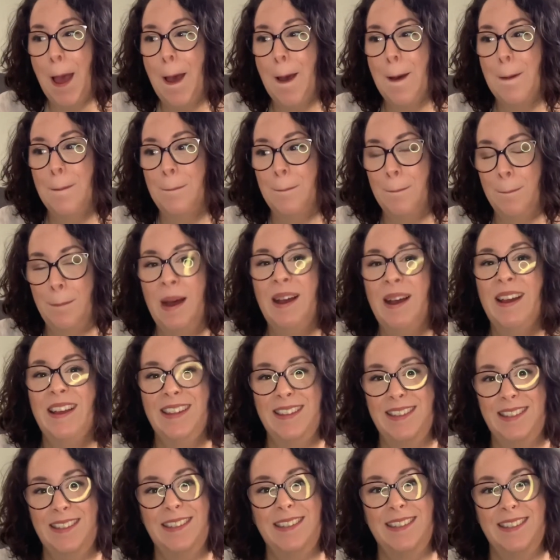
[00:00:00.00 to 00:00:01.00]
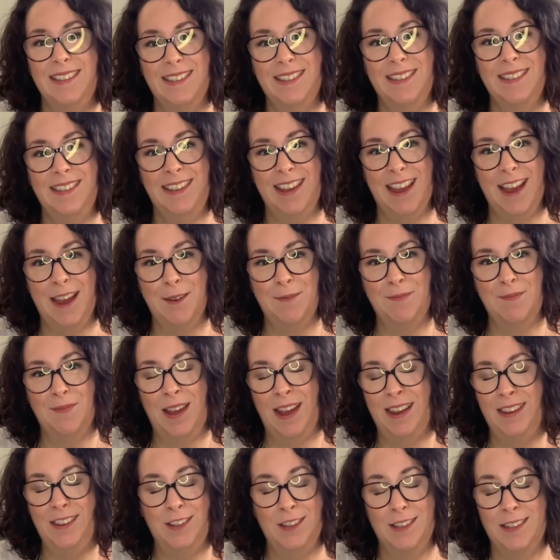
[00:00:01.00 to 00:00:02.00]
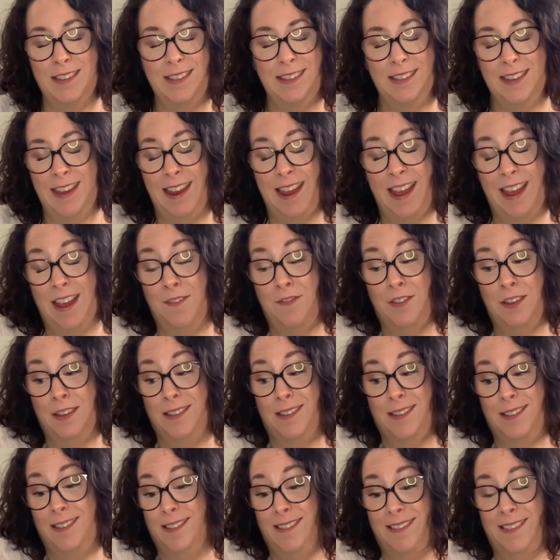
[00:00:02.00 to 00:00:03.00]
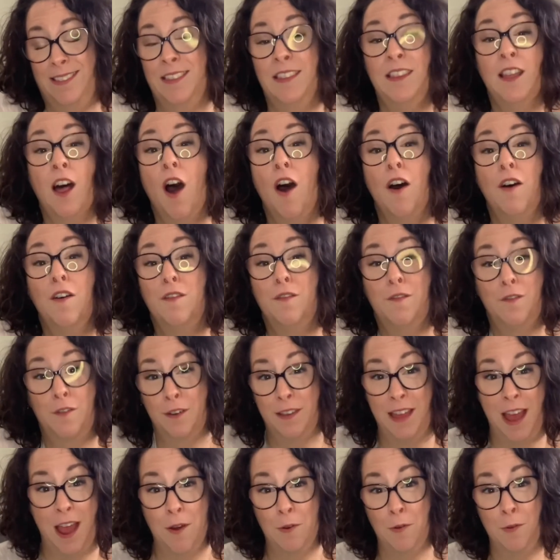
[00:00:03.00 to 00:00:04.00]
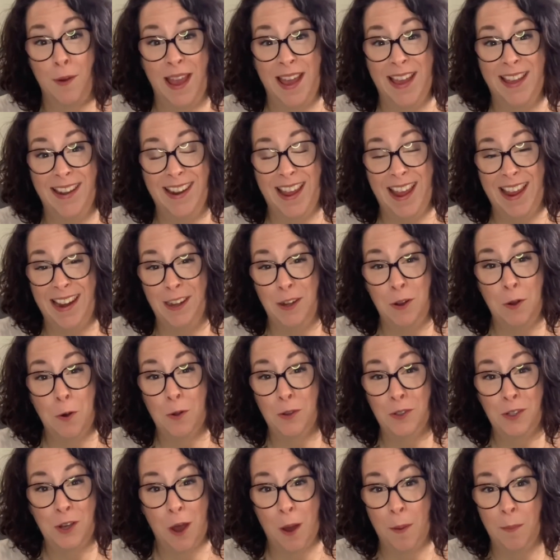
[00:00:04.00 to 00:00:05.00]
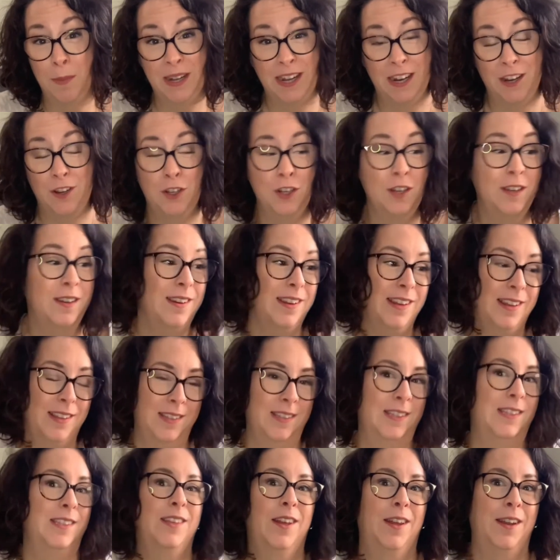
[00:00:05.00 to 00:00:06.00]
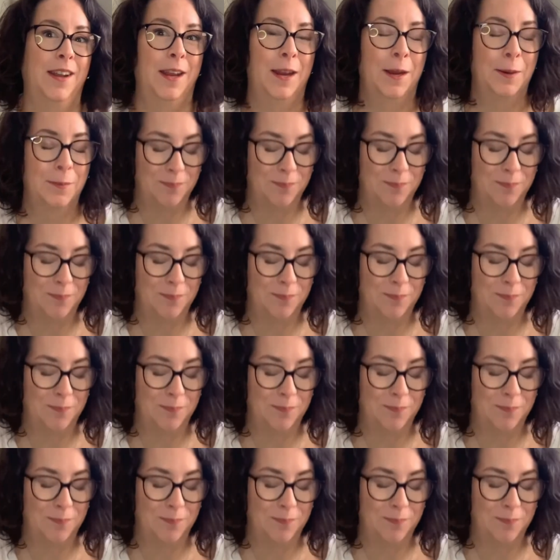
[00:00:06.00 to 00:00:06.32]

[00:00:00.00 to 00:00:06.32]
But yeah, I just, I have this love for that red and gold combination. It's stunning.